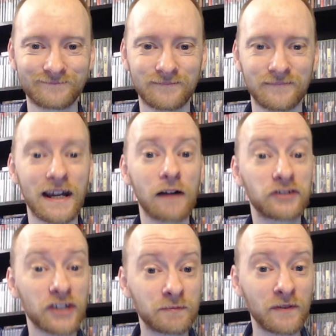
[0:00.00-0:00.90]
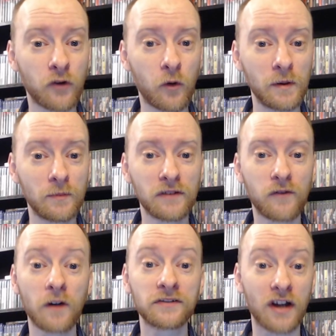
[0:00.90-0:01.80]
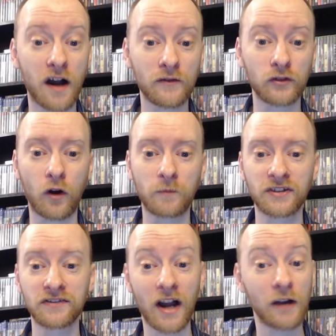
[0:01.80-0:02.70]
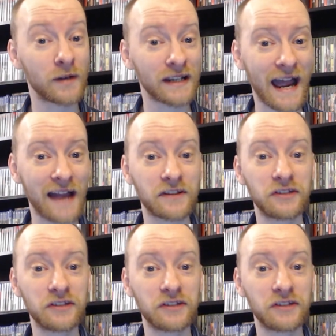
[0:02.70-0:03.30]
Now, just before we move on to other options, I will add that you